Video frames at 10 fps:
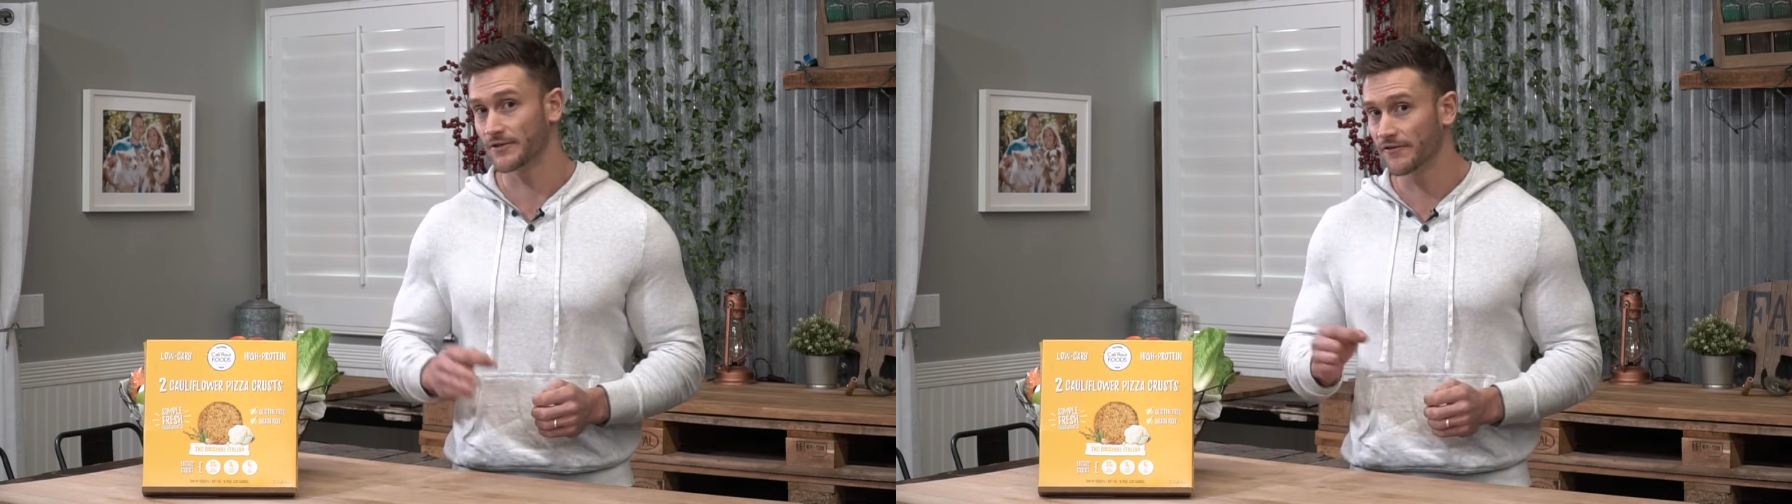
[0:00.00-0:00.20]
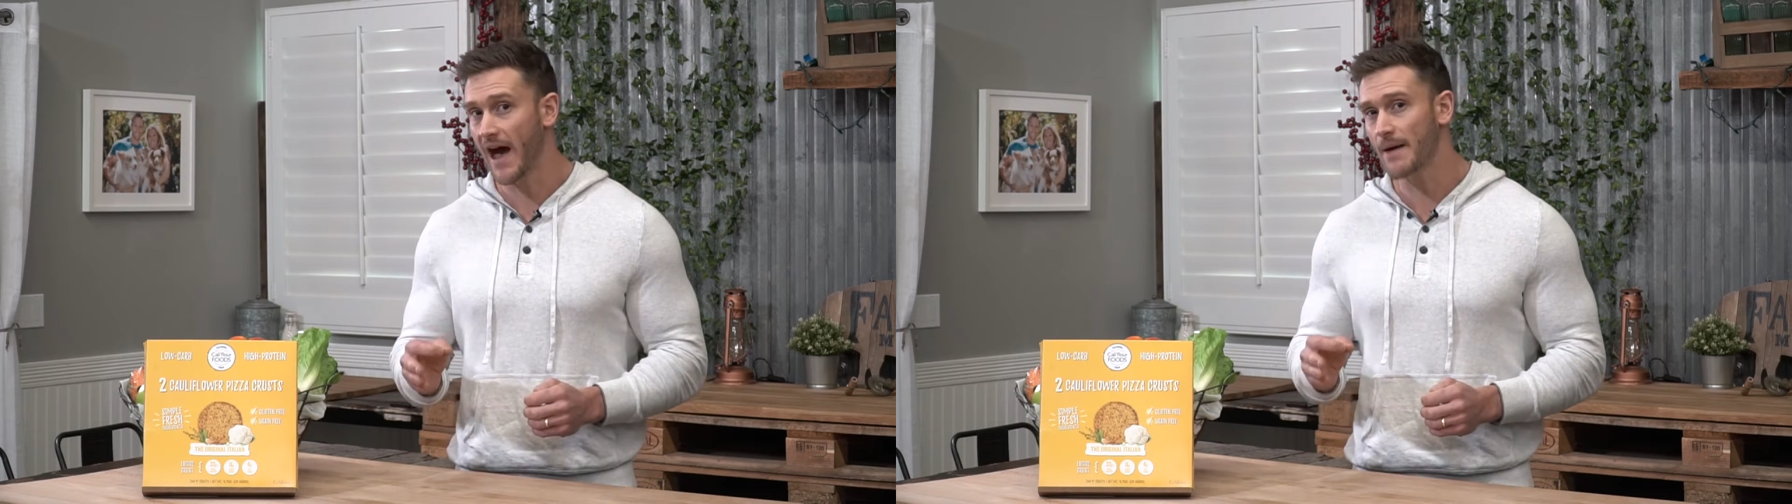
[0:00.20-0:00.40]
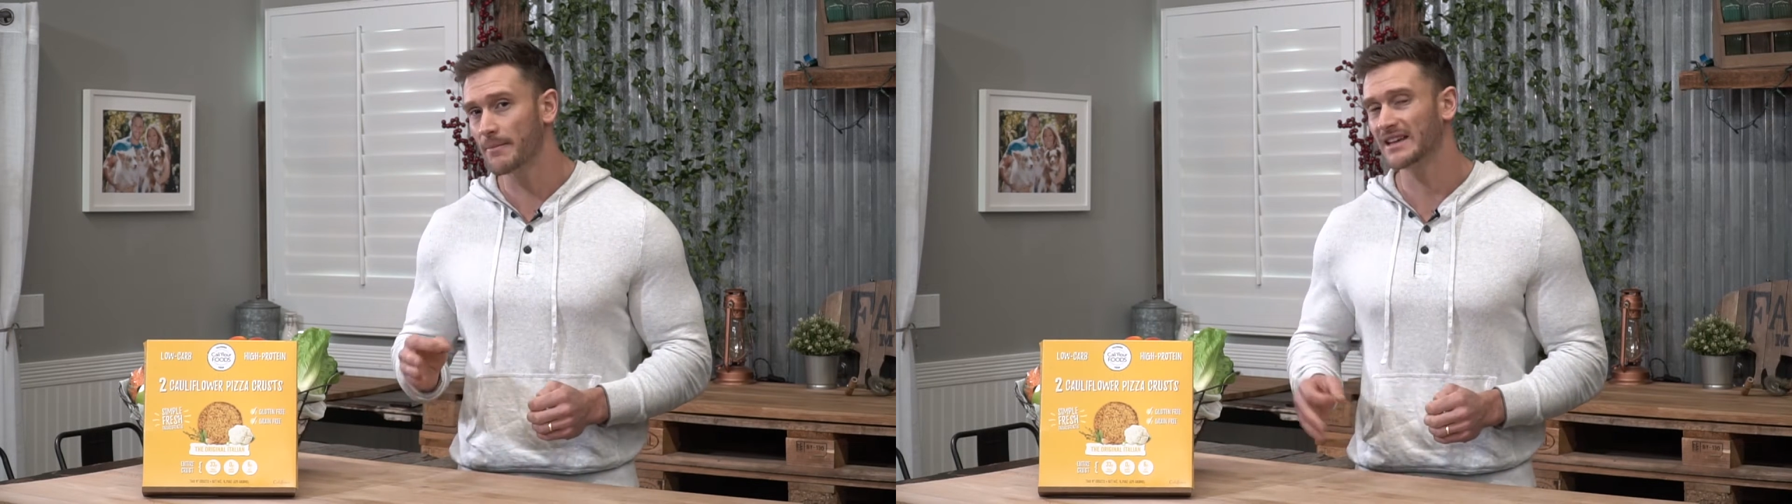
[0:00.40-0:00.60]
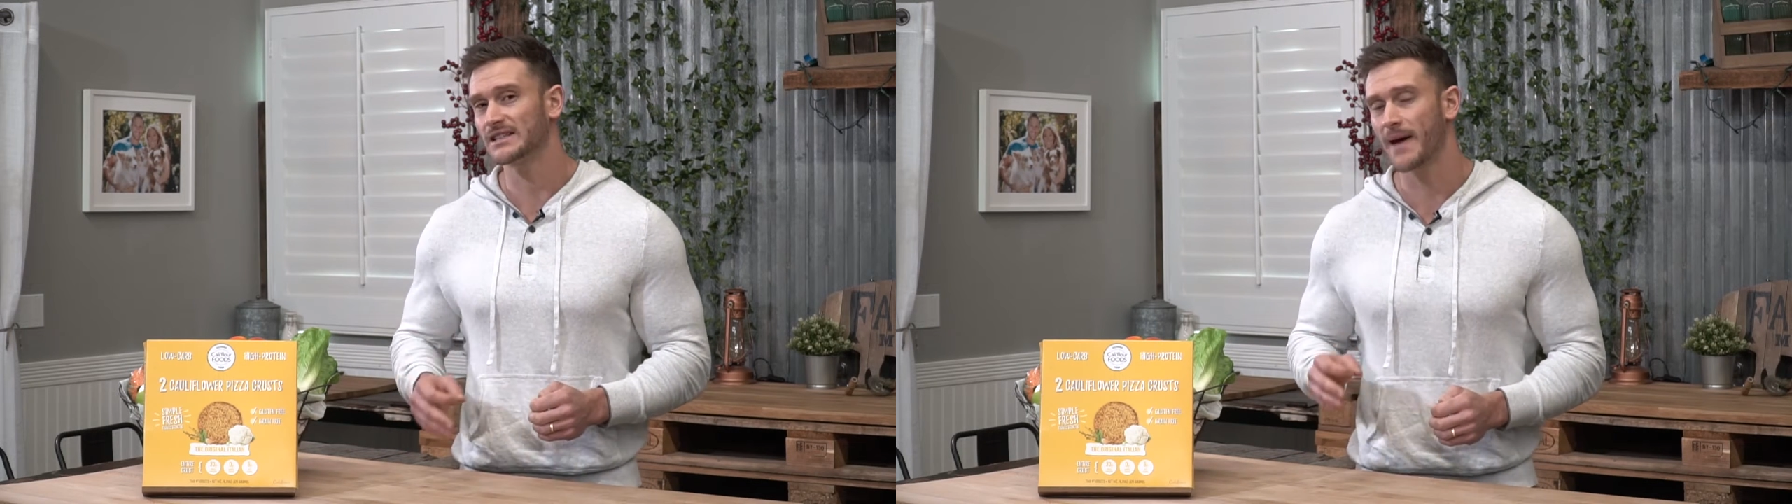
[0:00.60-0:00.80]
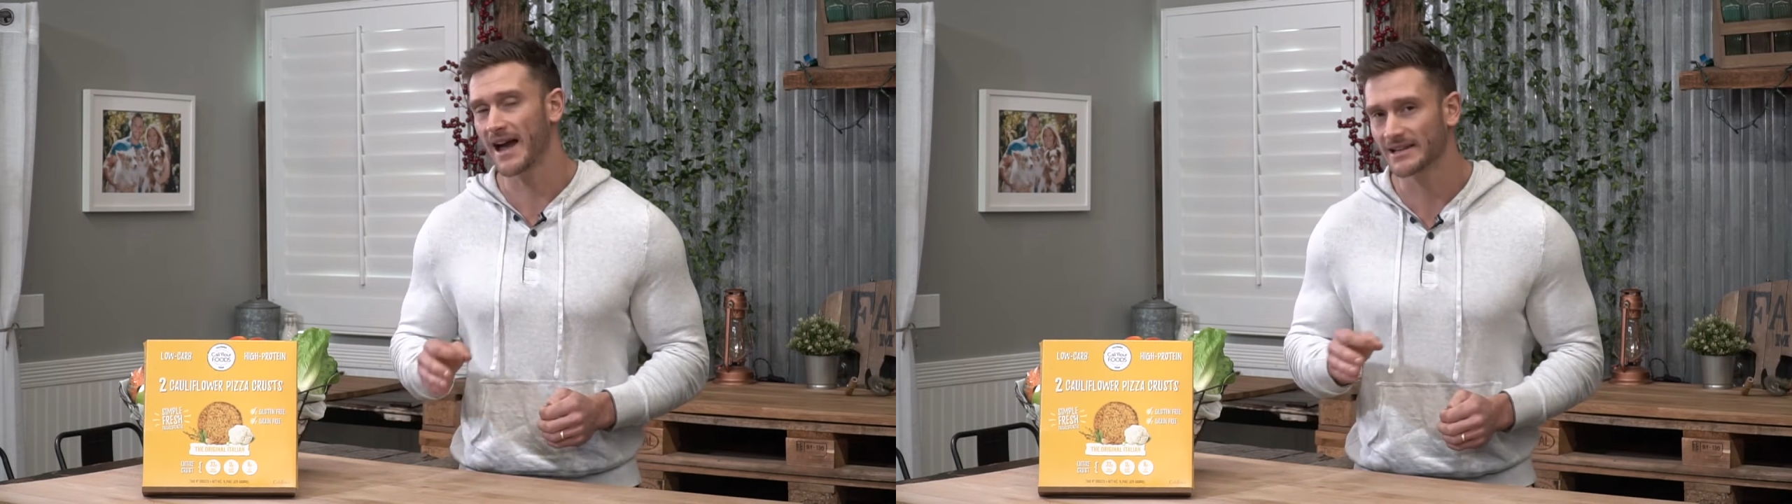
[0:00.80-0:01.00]

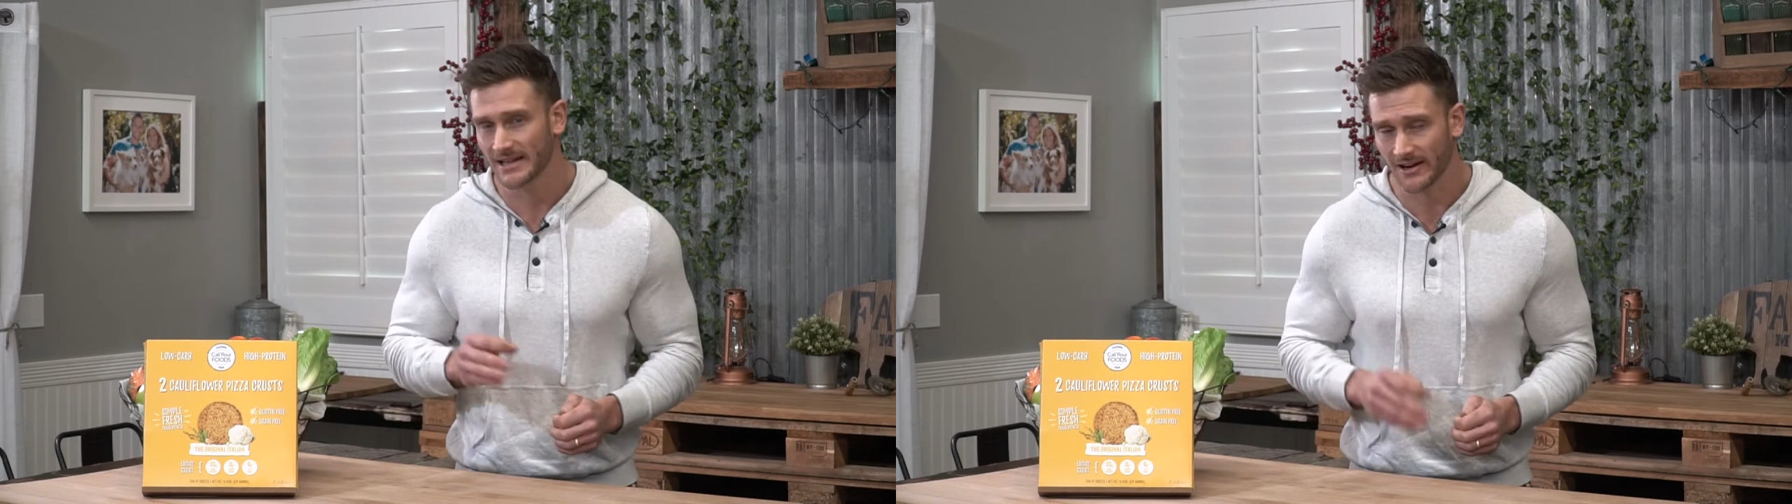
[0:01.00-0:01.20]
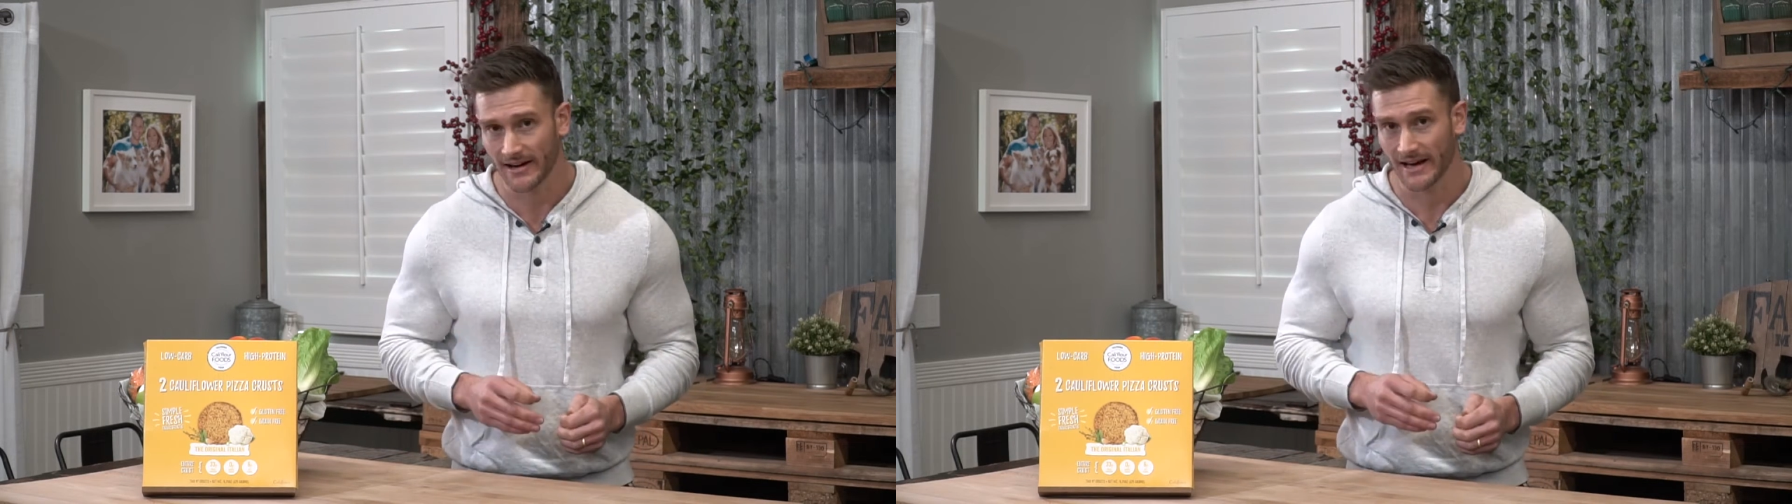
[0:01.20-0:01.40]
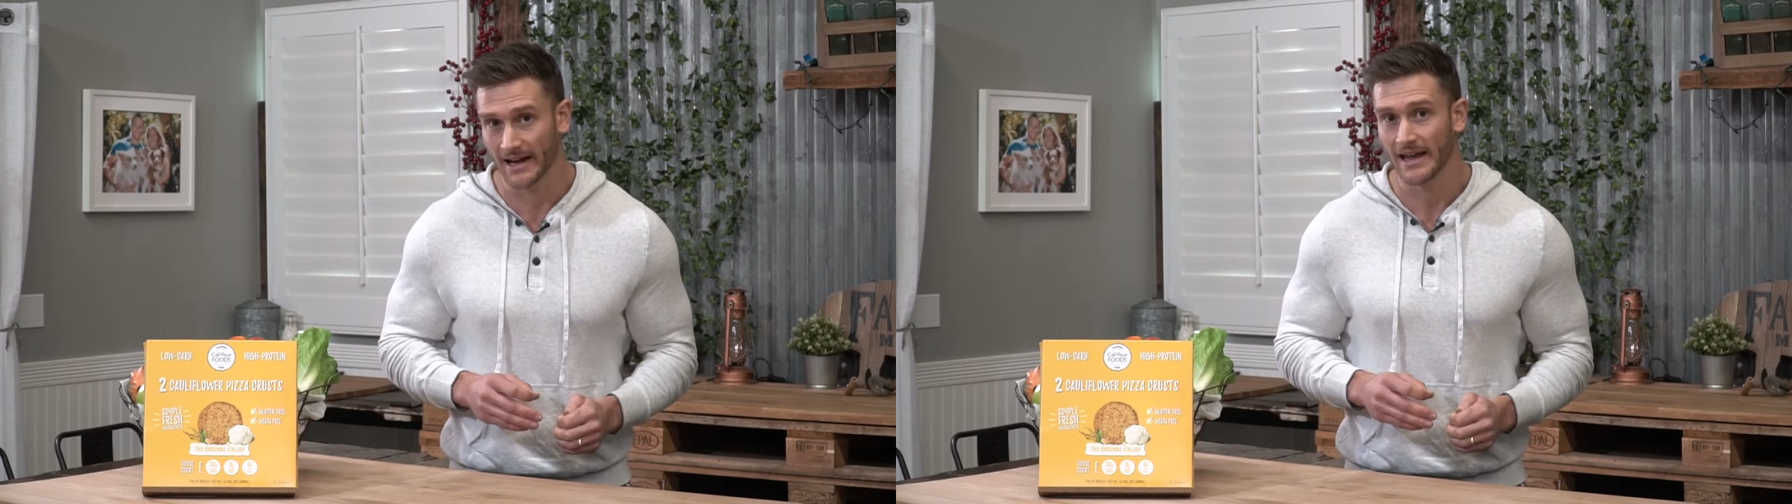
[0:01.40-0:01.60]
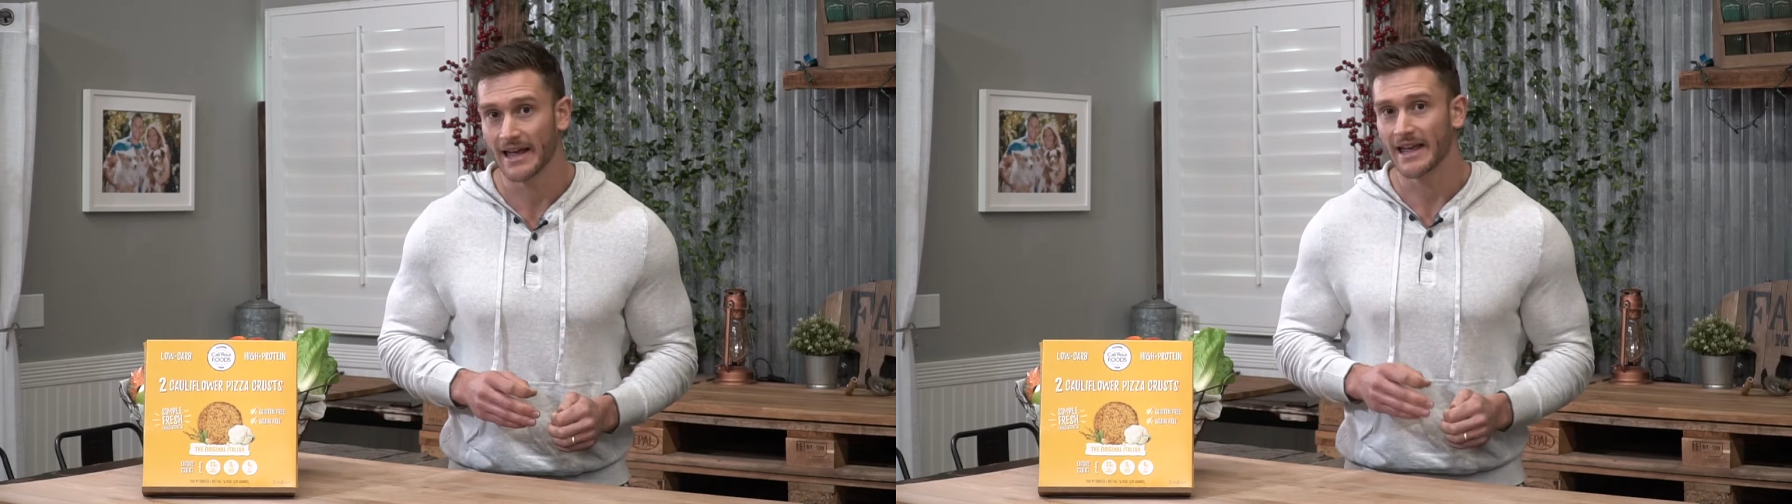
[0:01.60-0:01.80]
fat-based bacteria